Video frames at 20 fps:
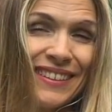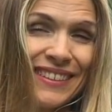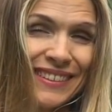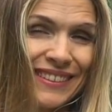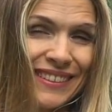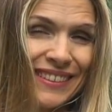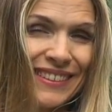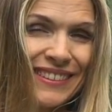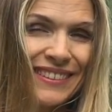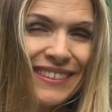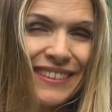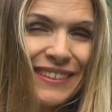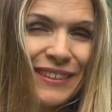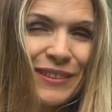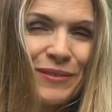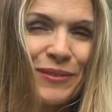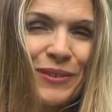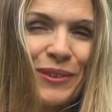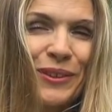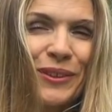Sun is still
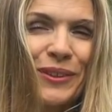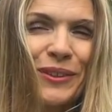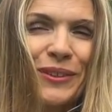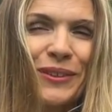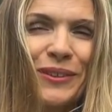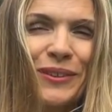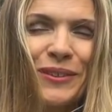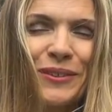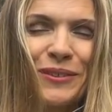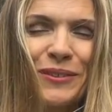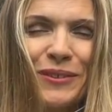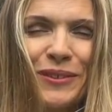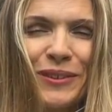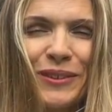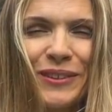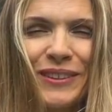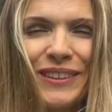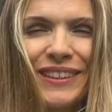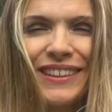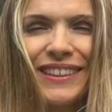in Virgo
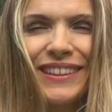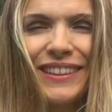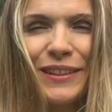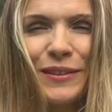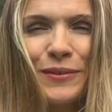for nearly